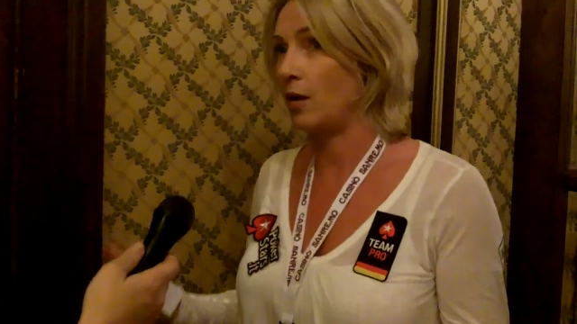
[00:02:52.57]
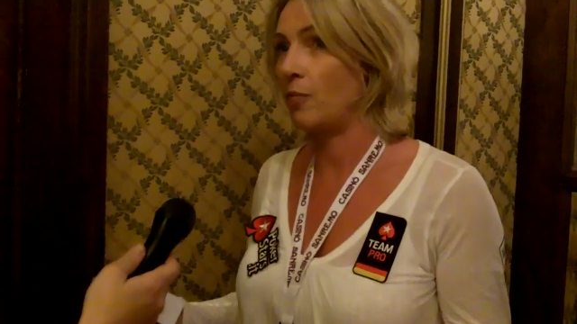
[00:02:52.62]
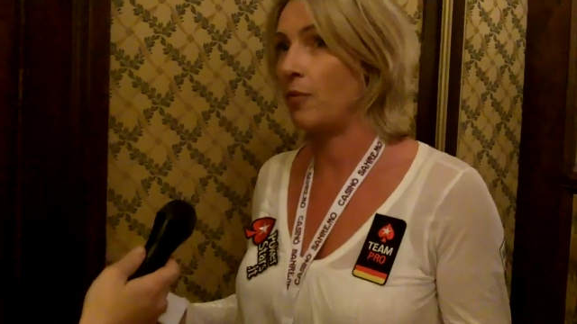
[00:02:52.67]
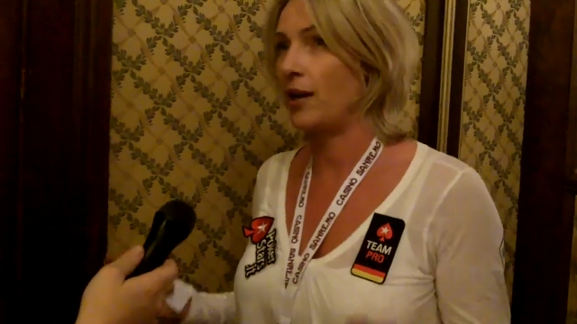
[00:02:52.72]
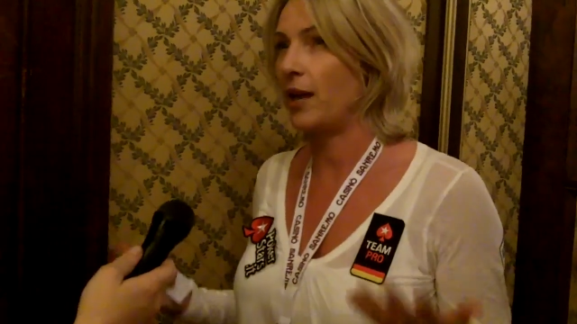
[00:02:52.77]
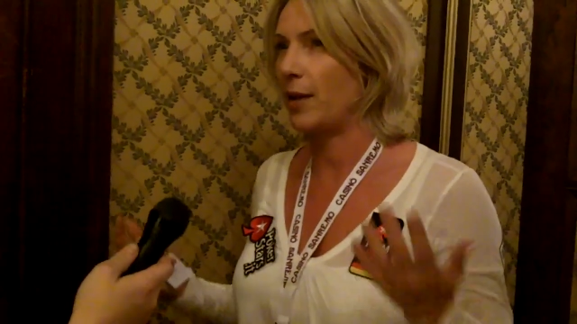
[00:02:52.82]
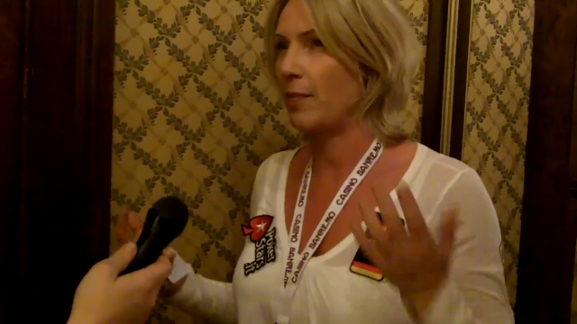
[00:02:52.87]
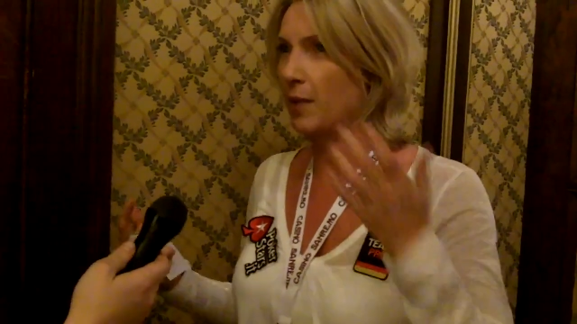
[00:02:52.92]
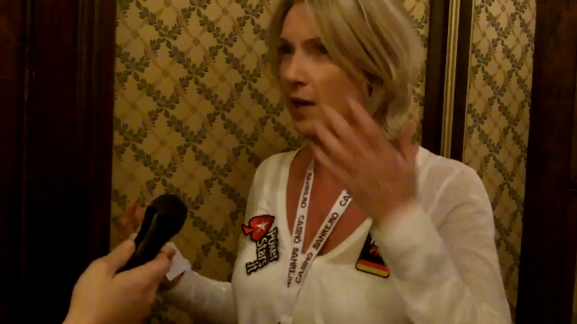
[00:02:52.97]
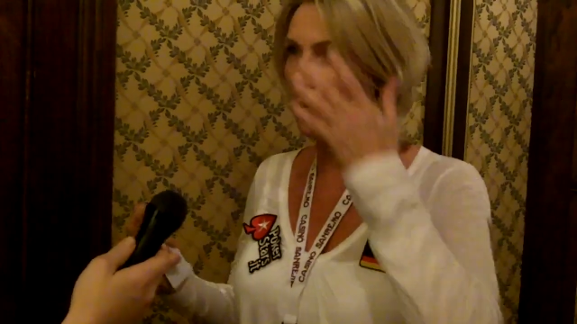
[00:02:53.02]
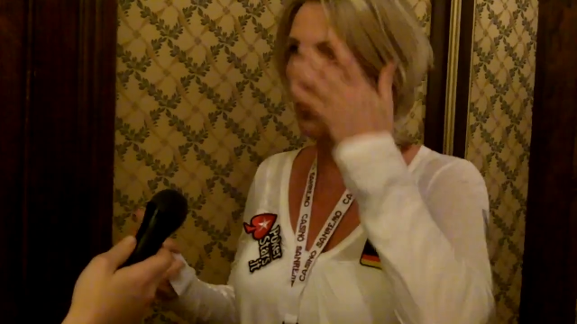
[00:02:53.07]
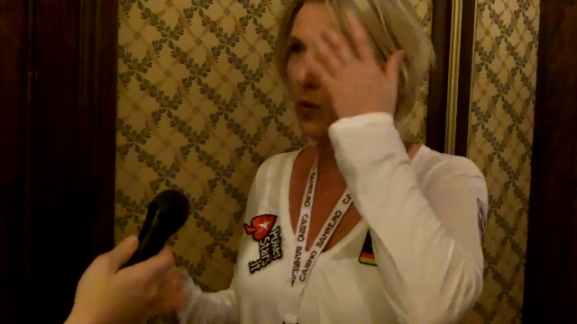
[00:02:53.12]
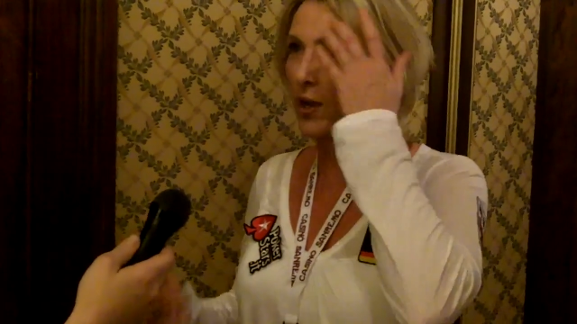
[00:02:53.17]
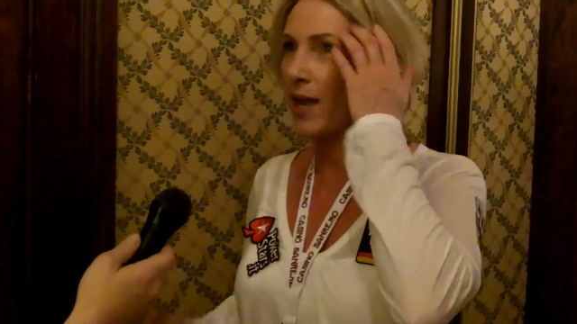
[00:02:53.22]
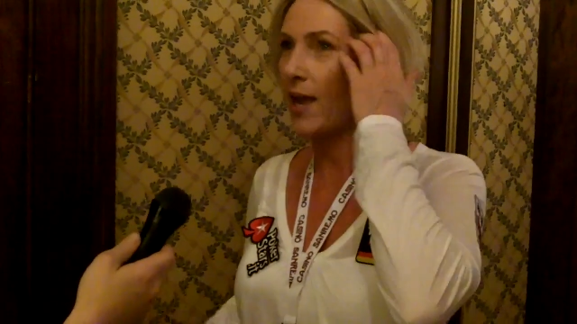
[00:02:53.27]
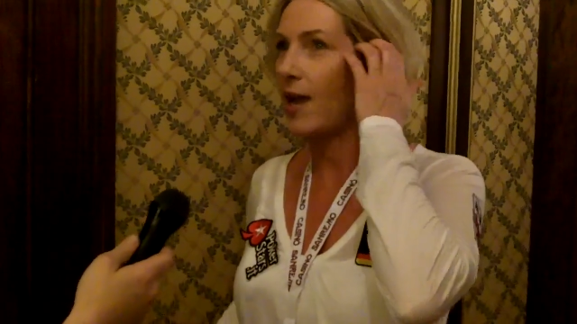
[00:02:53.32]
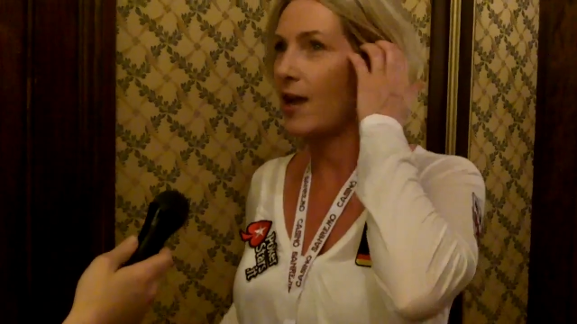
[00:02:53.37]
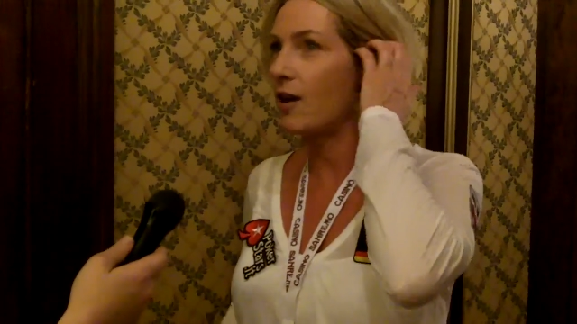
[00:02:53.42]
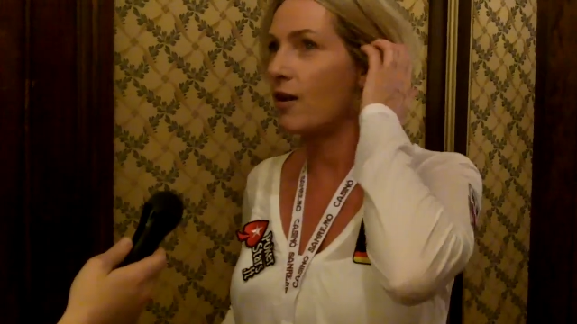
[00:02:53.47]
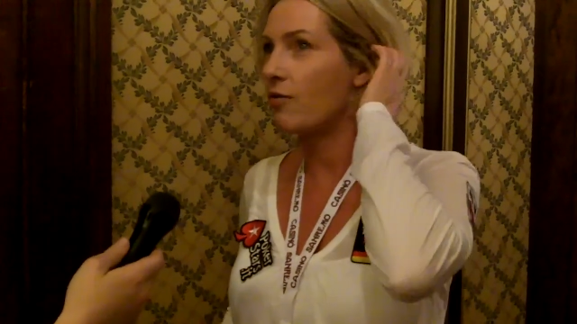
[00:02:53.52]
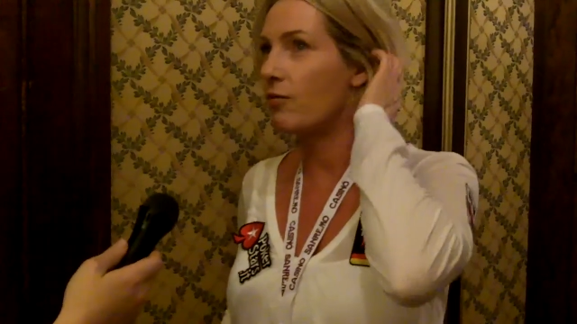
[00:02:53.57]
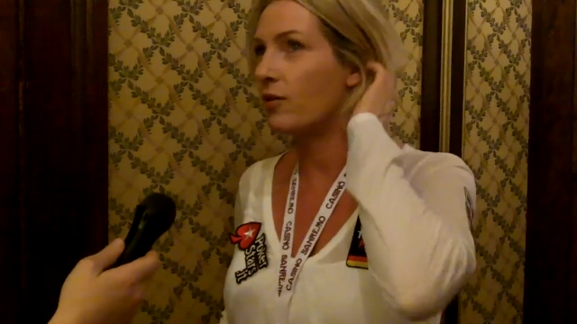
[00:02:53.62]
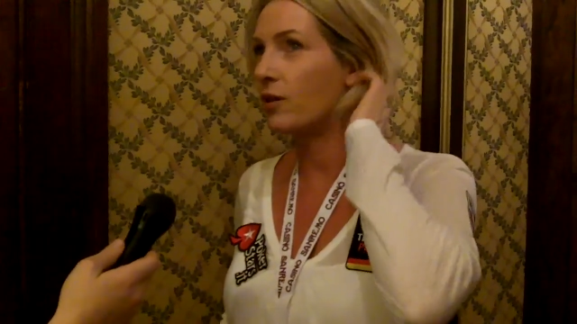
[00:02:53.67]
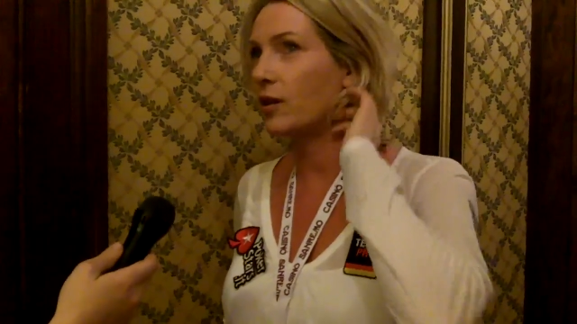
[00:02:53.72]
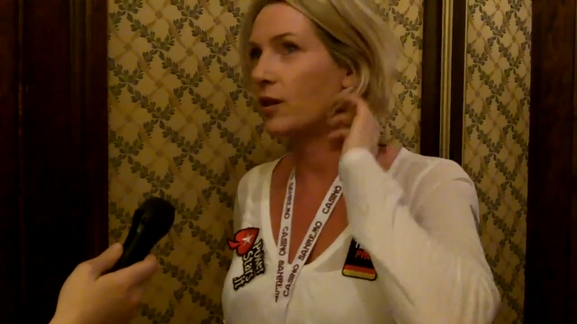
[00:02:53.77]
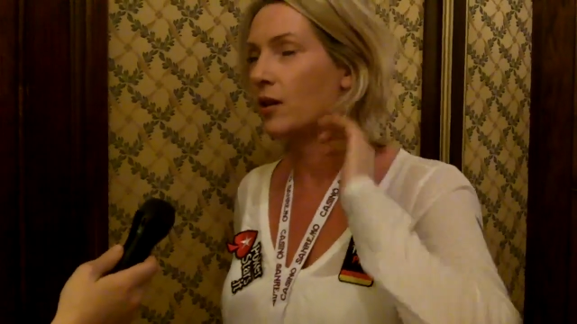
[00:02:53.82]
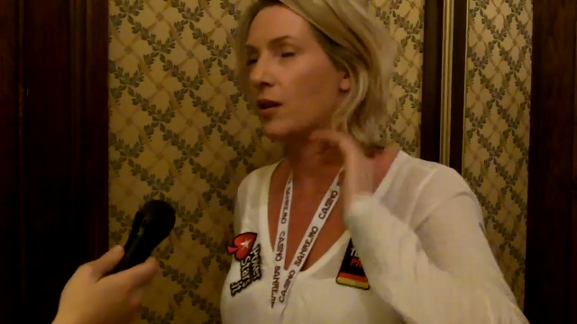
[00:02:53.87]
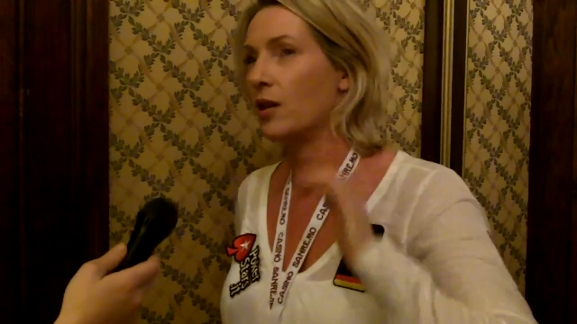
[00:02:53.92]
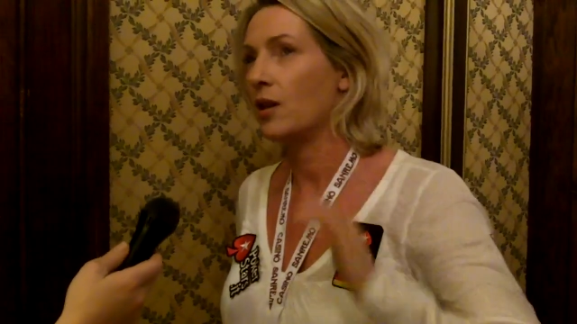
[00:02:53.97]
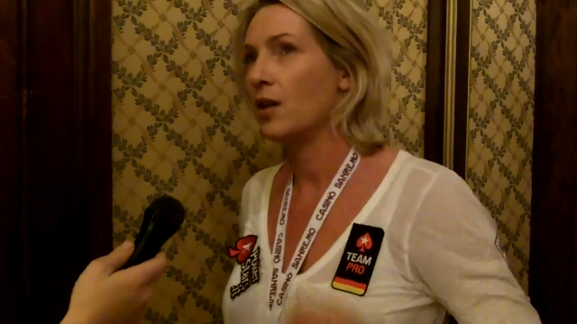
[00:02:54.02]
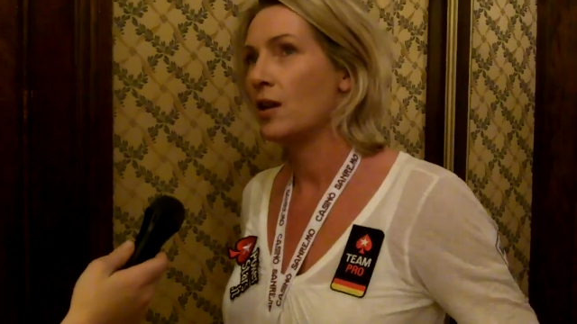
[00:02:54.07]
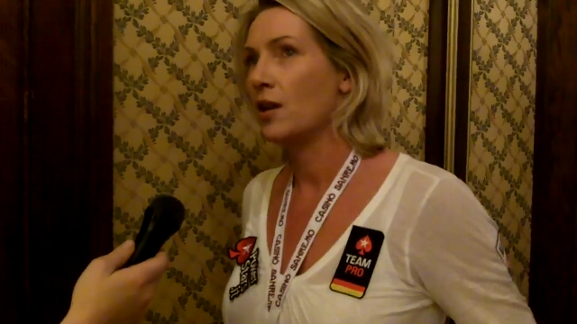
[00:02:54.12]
but I mean we have